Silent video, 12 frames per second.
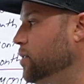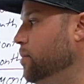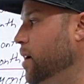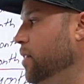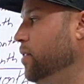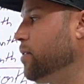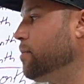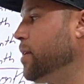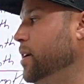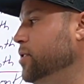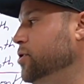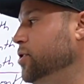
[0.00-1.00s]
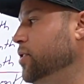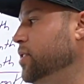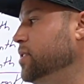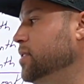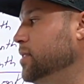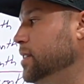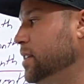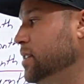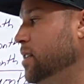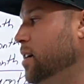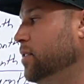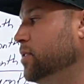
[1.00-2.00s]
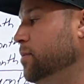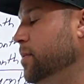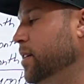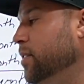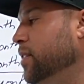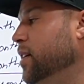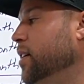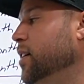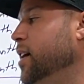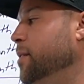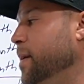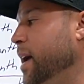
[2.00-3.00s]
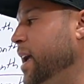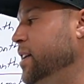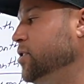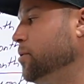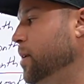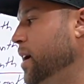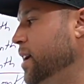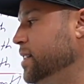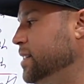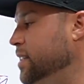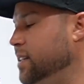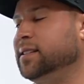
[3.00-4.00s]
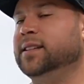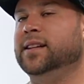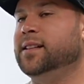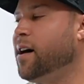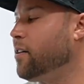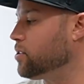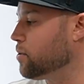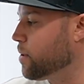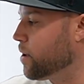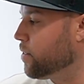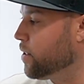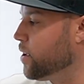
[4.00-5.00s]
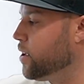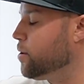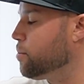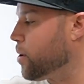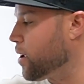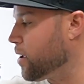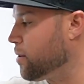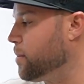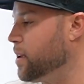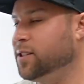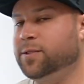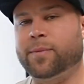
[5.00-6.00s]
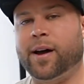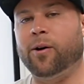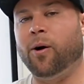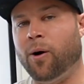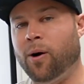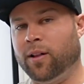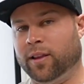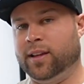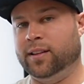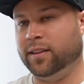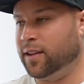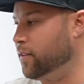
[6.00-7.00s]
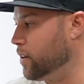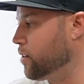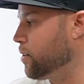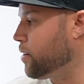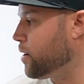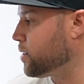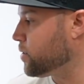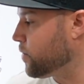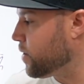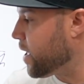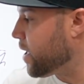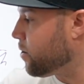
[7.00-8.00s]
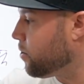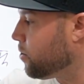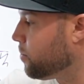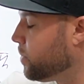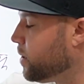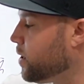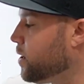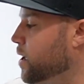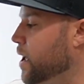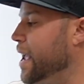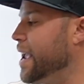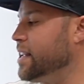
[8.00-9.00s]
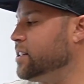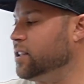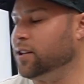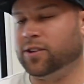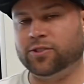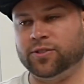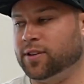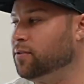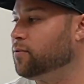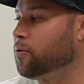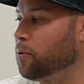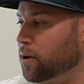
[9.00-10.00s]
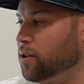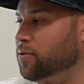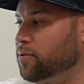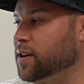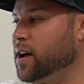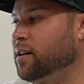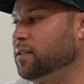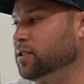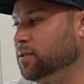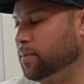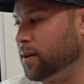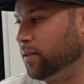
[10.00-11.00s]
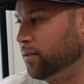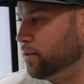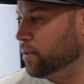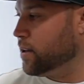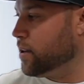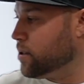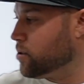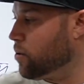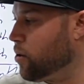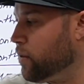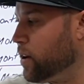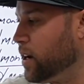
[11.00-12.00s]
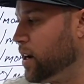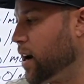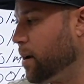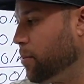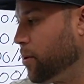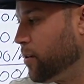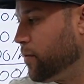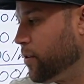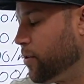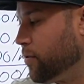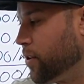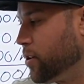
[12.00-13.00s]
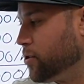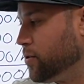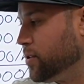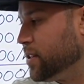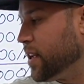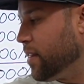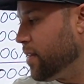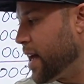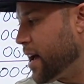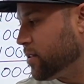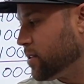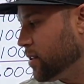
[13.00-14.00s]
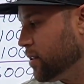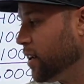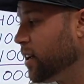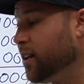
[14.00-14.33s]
a month. My insurance is $60 a month, and my HOA is $16 a month, bringing me to my all-in living cost for that home, $1,843 a month. So over here, I bought it for $310,000.